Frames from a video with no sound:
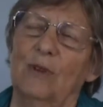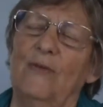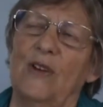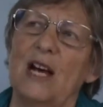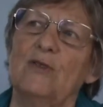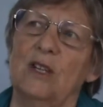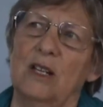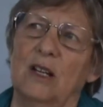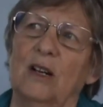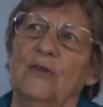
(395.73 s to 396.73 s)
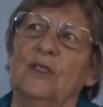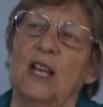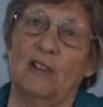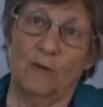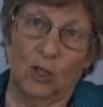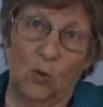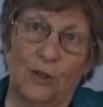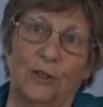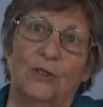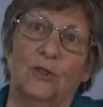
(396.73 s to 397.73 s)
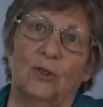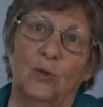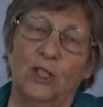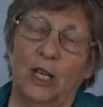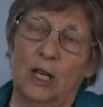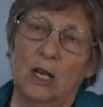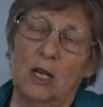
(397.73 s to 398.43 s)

Refounding of the Sacramento Waldorf School, which had